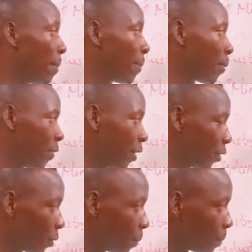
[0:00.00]

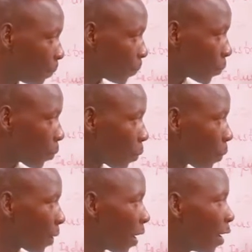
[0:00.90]
profession.
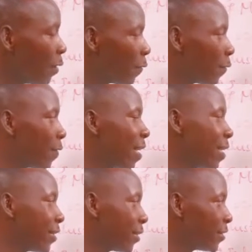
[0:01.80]
If there
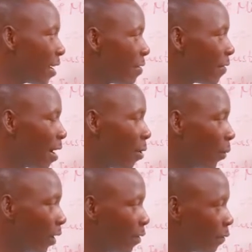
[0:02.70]
is a driver
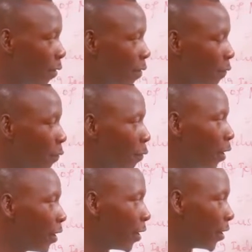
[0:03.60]
will involve
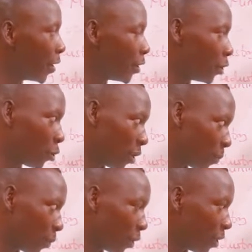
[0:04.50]
in
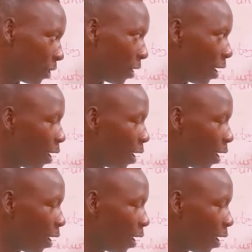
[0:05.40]
transportation,